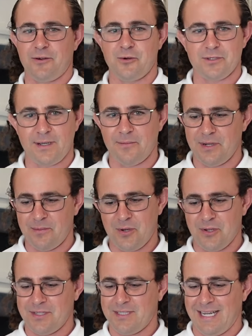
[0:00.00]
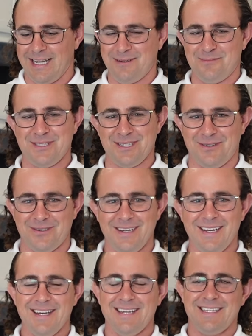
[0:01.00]
Of course, I'm in them all the time, so
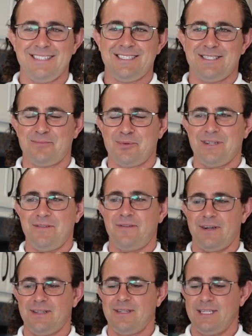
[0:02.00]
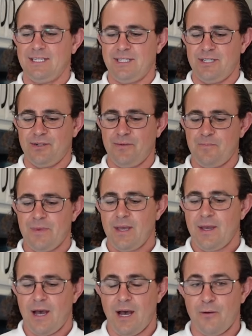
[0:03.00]
this is a pretty fun thing to do.
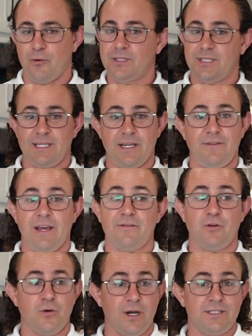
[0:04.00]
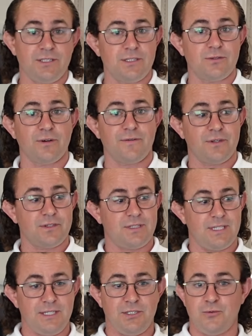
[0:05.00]
Once again, if you have questions or if there's
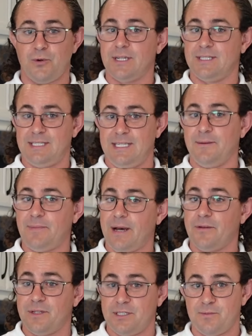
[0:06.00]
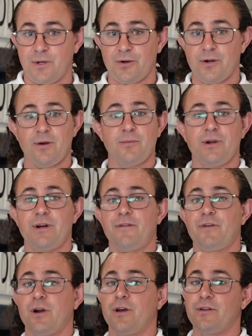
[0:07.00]
things you want to see about this motorhome or any
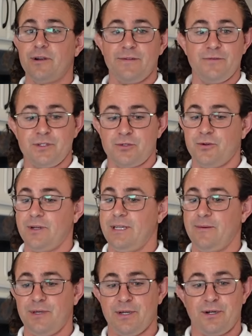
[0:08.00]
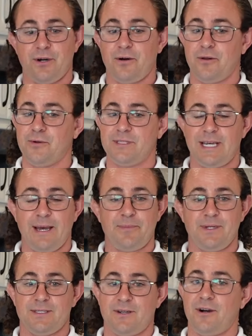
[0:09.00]
of our other inventory, give me a call. Always
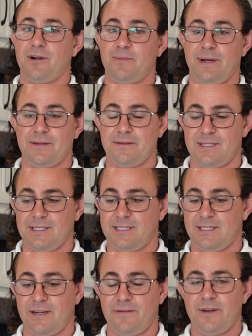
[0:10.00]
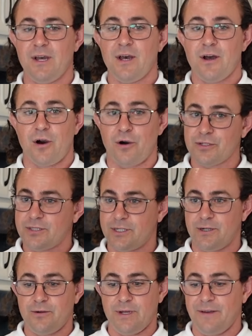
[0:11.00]
happy to talk about this stuff.
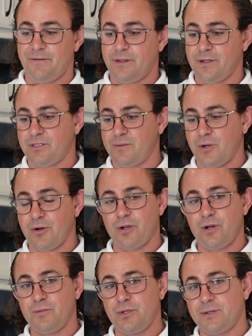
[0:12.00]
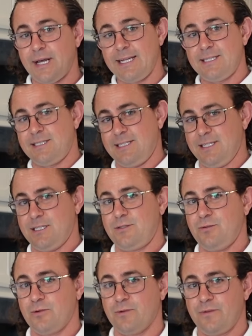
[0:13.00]
Also, if there's a motorhome you'd like to see us
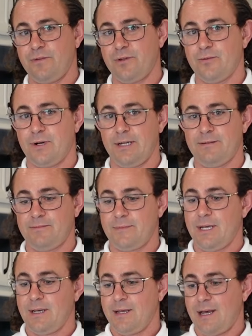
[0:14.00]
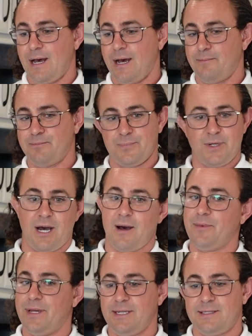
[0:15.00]
do a review on,
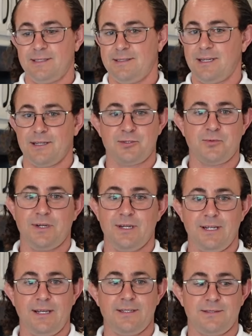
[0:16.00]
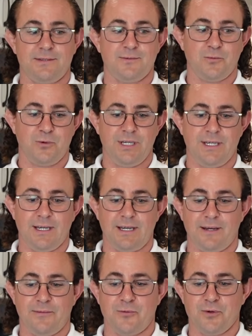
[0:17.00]
comment and tell us what it is.
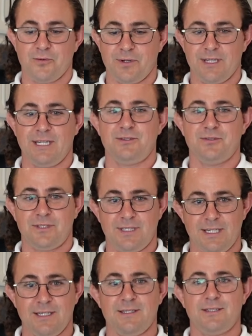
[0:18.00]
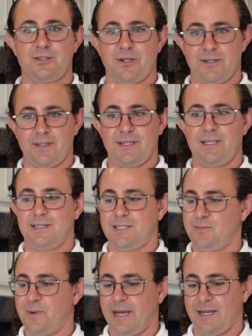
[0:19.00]
We're really interested in starting to get
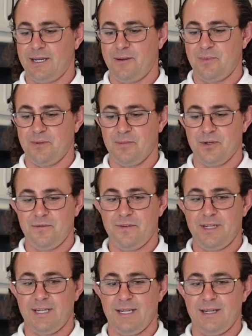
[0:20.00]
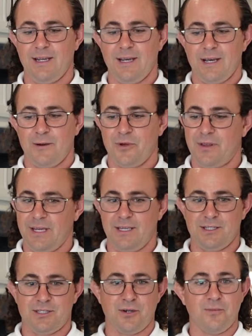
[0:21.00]
this back up and moving, and we thank
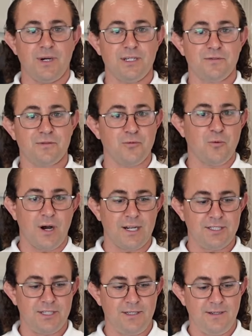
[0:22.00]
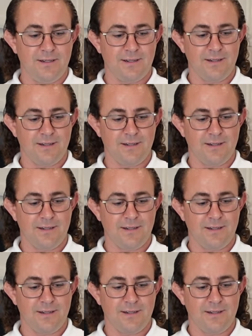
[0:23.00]
you so much for watching.